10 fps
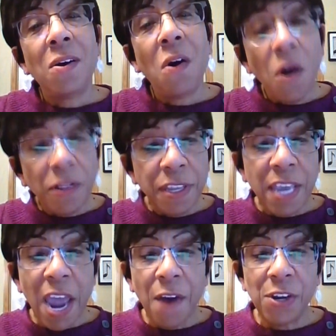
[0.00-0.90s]
all the
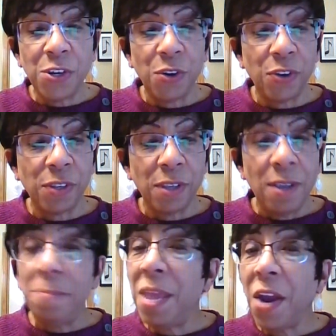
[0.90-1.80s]
characters,
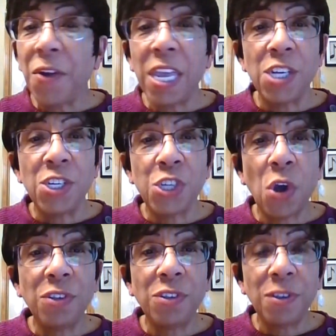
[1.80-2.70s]
Mary and
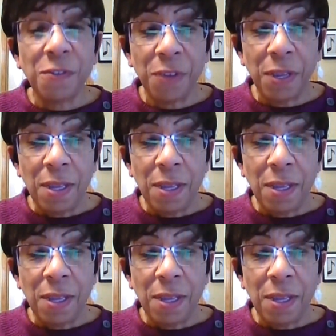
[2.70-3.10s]
Joseph,